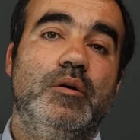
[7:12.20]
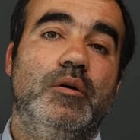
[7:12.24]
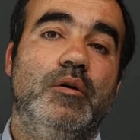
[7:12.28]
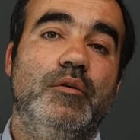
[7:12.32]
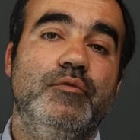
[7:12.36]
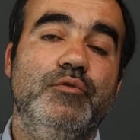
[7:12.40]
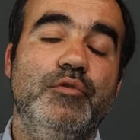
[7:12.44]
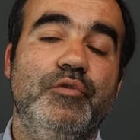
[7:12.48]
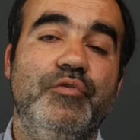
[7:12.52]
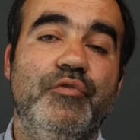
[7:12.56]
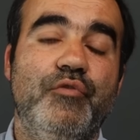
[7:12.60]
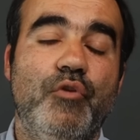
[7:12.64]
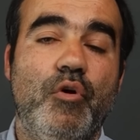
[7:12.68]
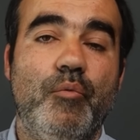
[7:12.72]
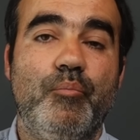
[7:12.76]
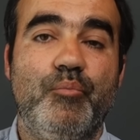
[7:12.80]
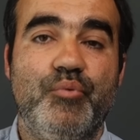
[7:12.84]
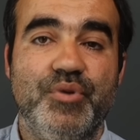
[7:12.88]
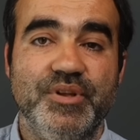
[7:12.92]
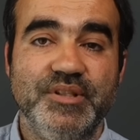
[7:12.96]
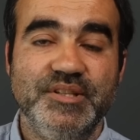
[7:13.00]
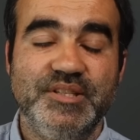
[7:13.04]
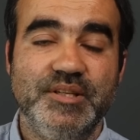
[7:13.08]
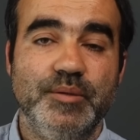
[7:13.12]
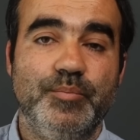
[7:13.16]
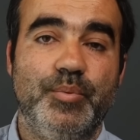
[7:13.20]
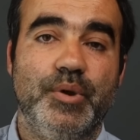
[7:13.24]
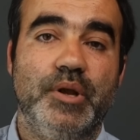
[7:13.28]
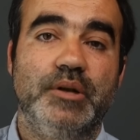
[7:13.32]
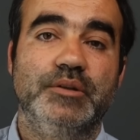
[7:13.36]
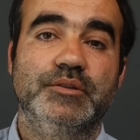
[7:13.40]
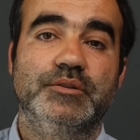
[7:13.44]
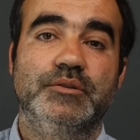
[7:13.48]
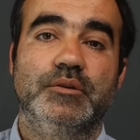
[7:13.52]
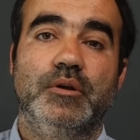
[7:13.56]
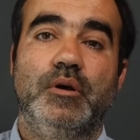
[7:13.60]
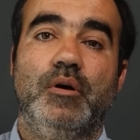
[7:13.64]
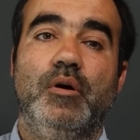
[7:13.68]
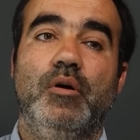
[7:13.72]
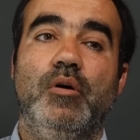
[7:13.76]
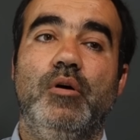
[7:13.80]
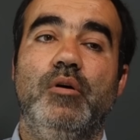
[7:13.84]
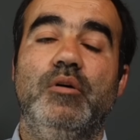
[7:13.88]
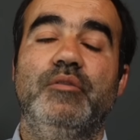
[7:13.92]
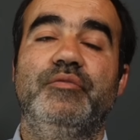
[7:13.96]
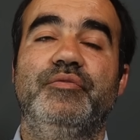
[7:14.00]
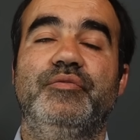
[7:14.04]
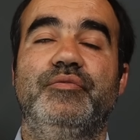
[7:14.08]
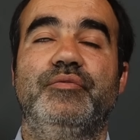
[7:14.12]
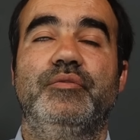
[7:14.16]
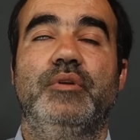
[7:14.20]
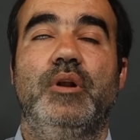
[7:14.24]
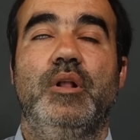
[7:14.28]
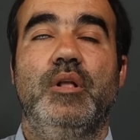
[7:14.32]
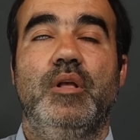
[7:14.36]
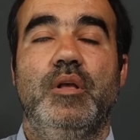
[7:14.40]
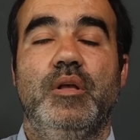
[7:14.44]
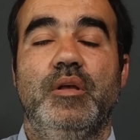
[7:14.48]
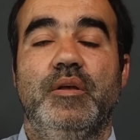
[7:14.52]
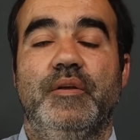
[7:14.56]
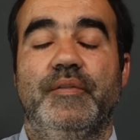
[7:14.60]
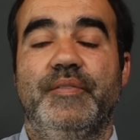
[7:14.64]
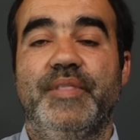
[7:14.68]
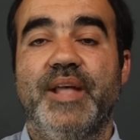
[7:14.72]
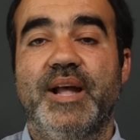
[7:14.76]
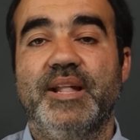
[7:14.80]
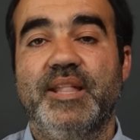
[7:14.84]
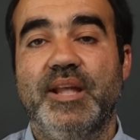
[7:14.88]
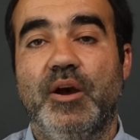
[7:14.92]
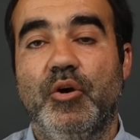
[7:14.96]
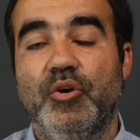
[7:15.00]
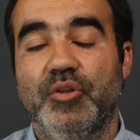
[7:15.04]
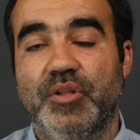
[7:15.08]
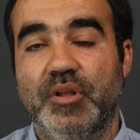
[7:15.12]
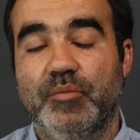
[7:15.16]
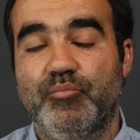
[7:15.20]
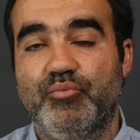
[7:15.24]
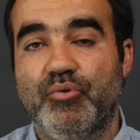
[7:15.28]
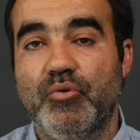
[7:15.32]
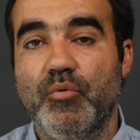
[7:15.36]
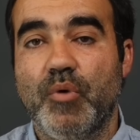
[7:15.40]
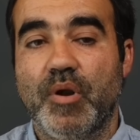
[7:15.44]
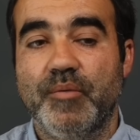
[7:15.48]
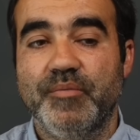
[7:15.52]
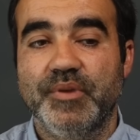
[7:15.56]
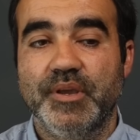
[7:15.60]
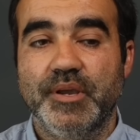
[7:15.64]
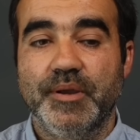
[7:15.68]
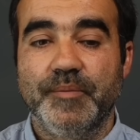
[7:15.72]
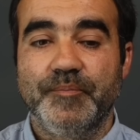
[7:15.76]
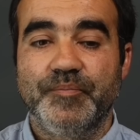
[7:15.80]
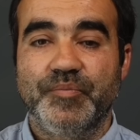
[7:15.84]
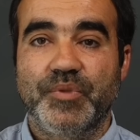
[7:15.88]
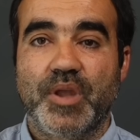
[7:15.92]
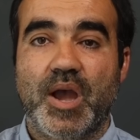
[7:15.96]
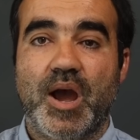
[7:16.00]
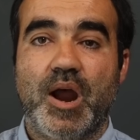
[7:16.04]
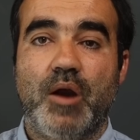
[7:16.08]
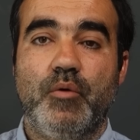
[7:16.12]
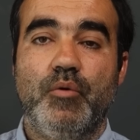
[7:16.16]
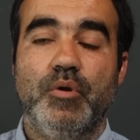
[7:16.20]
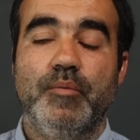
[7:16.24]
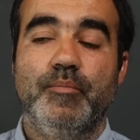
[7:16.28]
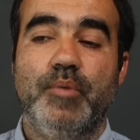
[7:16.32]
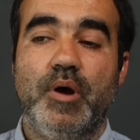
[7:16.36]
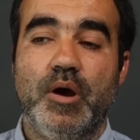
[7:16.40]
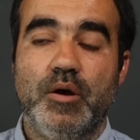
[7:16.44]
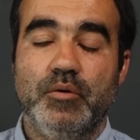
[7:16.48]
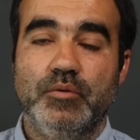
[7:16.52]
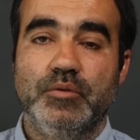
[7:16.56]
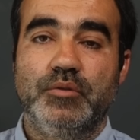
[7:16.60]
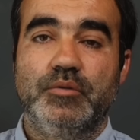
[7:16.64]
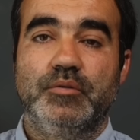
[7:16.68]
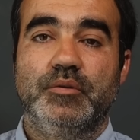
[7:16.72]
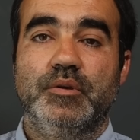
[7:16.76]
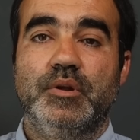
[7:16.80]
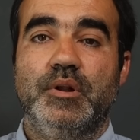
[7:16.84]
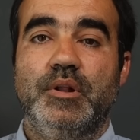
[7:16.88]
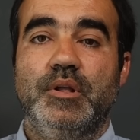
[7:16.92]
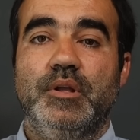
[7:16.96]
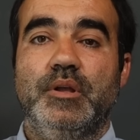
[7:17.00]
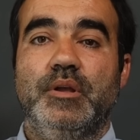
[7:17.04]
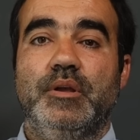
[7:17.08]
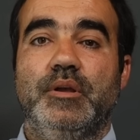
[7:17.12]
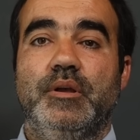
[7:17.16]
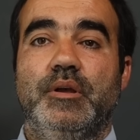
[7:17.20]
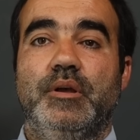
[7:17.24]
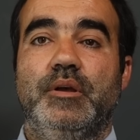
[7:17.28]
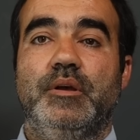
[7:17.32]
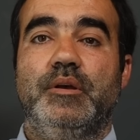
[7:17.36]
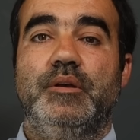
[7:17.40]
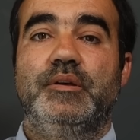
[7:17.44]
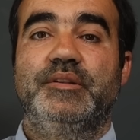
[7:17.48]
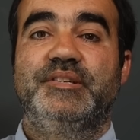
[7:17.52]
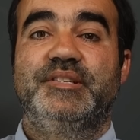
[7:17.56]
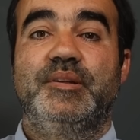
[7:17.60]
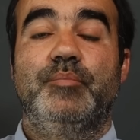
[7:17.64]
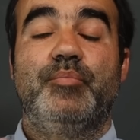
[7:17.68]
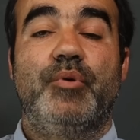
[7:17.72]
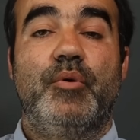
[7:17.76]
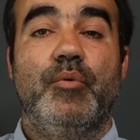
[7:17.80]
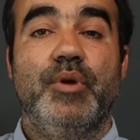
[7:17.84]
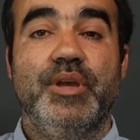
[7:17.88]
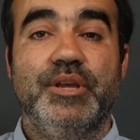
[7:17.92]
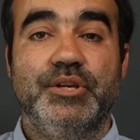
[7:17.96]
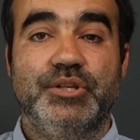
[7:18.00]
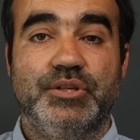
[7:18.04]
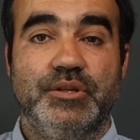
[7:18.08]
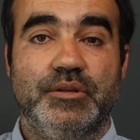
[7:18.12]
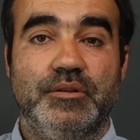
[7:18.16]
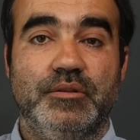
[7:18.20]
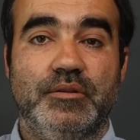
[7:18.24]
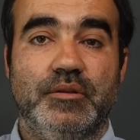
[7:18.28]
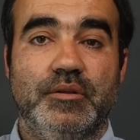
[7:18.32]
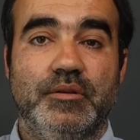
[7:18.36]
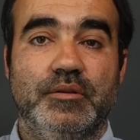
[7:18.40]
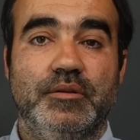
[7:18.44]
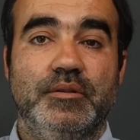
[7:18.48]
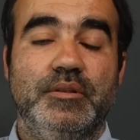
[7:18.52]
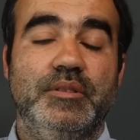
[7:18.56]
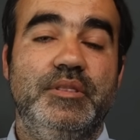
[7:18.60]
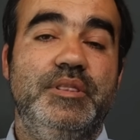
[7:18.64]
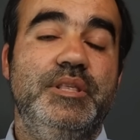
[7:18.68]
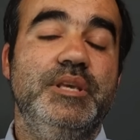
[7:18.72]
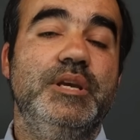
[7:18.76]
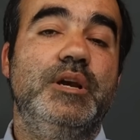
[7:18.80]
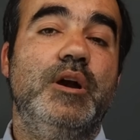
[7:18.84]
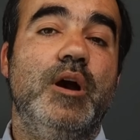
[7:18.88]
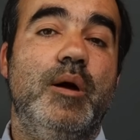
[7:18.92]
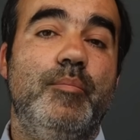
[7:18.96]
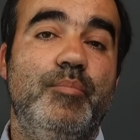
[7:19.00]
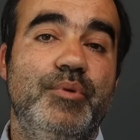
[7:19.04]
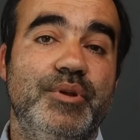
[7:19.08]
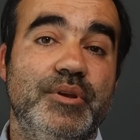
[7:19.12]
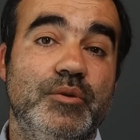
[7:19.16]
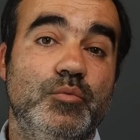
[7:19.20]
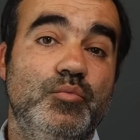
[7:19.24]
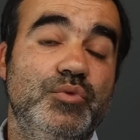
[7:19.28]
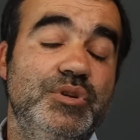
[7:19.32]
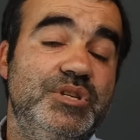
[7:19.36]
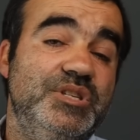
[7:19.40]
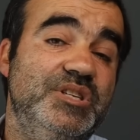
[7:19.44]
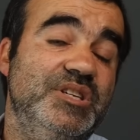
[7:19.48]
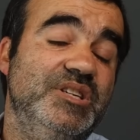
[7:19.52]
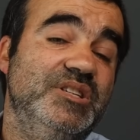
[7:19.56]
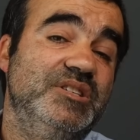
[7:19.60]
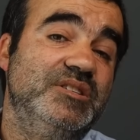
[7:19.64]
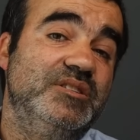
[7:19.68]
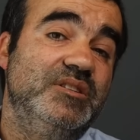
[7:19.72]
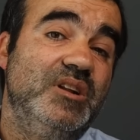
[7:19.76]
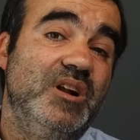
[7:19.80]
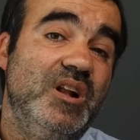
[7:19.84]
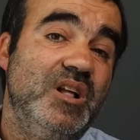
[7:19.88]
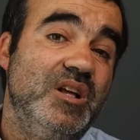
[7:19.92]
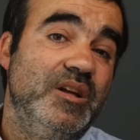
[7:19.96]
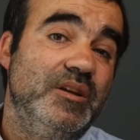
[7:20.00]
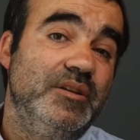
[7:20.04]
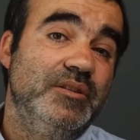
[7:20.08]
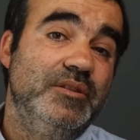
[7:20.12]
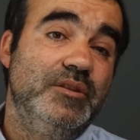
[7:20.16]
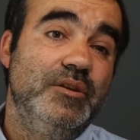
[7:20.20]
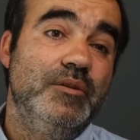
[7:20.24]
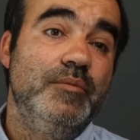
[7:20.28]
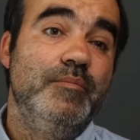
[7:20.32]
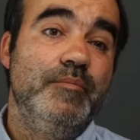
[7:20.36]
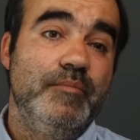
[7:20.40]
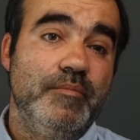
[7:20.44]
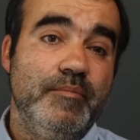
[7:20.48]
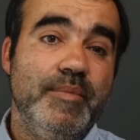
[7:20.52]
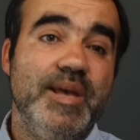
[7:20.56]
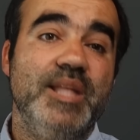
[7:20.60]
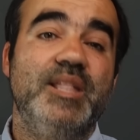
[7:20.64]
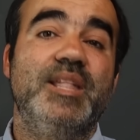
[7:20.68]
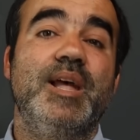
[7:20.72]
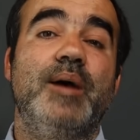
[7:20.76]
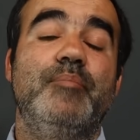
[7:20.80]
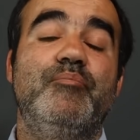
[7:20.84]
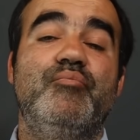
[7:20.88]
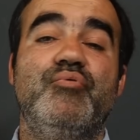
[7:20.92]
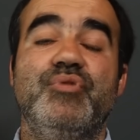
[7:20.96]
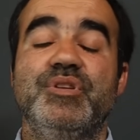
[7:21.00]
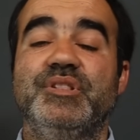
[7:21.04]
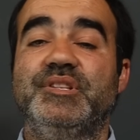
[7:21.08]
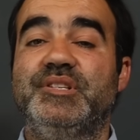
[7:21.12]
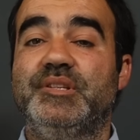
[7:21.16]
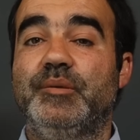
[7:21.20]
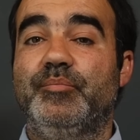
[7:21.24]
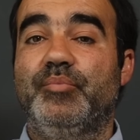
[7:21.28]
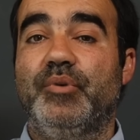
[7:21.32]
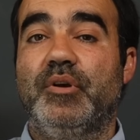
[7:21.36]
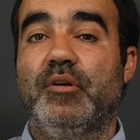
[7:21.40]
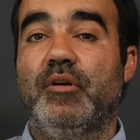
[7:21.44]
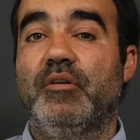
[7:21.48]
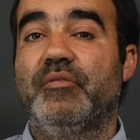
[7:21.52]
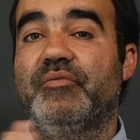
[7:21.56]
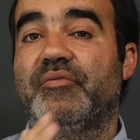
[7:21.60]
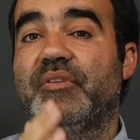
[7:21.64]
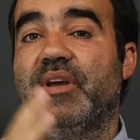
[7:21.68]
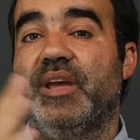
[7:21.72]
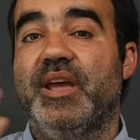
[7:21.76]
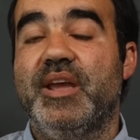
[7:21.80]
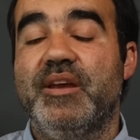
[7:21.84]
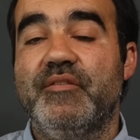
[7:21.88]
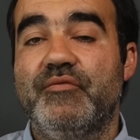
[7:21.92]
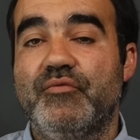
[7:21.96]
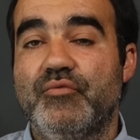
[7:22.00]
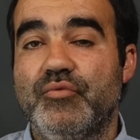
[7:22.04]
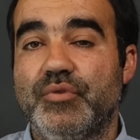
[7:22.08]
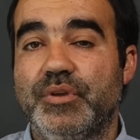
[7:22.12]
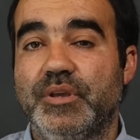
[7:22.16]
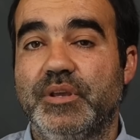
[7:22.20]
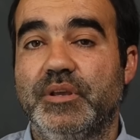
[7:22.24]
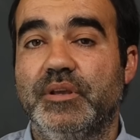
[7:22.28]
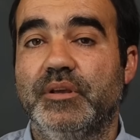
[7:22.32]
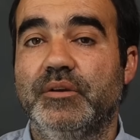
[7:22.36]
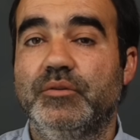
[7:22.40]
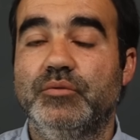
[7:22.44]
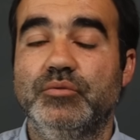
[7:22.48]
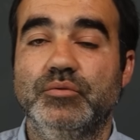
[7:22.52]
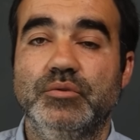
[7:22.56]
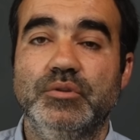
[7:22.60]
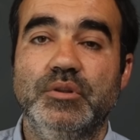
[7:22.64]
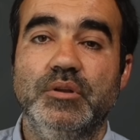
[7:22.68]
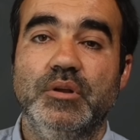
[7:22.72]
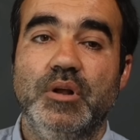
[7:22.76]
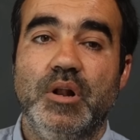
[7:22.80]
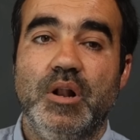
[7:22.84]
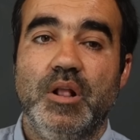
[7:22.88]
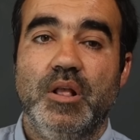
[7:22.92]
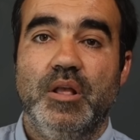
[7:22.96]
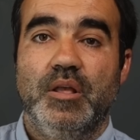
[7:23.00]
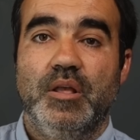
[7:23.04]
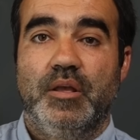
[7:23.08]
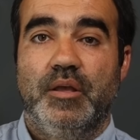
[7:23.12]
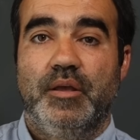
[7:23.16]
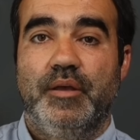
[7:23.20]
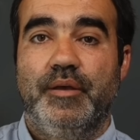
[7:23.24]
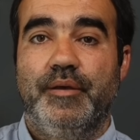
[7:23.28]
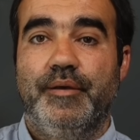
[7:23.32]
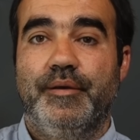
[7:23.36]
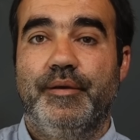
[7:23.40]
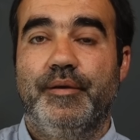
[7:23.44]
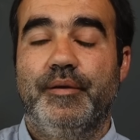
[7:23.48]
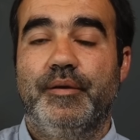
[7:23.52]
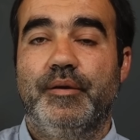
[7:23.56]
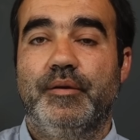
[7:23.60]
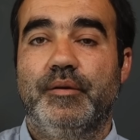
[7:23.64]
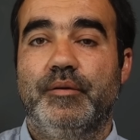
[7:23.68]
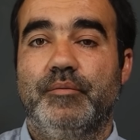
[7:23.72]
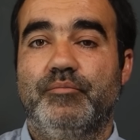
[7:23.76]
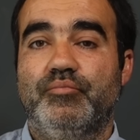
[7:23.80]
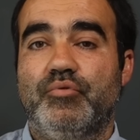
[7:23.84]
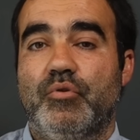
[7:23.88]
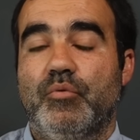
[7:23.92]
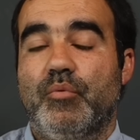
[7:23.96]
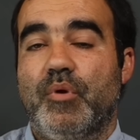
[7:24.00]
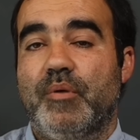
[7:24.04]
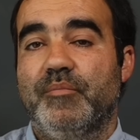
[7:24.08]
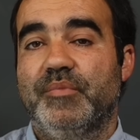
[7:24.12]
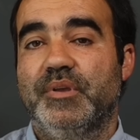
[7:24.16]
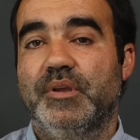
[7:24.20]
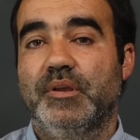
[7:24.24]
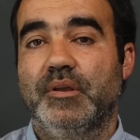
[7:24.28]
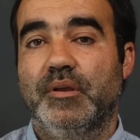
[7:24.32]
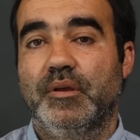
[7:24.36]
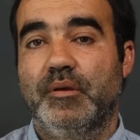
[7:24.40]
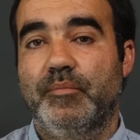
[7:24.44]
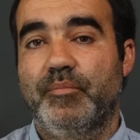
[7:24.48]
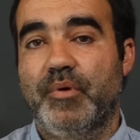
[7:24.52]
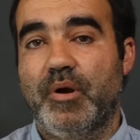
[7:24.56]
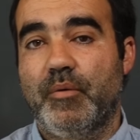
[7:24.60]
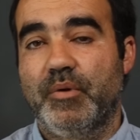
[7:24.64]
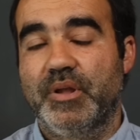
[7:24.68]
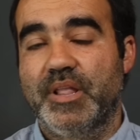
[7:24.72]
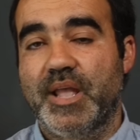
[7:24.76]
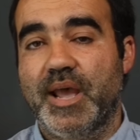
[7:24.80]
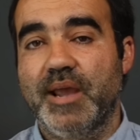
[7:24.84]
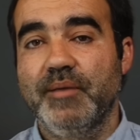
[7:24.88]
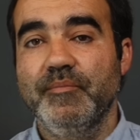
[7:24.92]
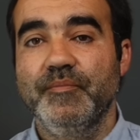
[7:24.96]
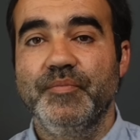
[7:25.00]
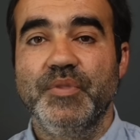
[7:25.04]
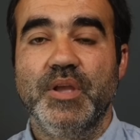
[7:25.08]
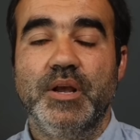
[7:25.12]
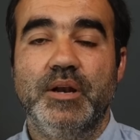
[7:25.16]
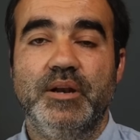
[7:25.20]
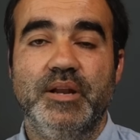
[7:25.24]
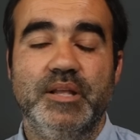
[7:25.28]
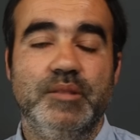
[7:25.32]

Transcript: of the four principles of data-oriented programming are about uh, separation decoupling, which is the meta principle of every good uh, programming uh, paradigm.